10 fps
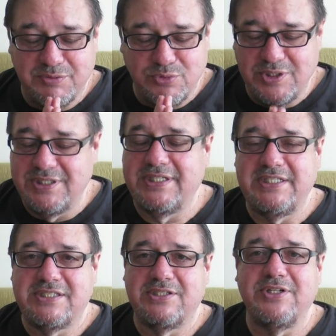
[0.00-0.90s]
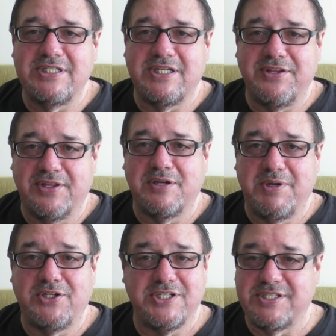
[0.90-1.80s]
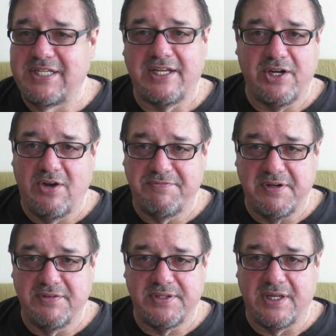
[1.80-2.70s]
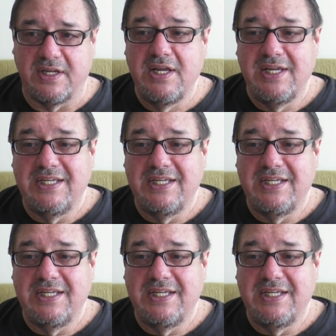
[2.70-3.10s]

really seriously think about just selling off everything.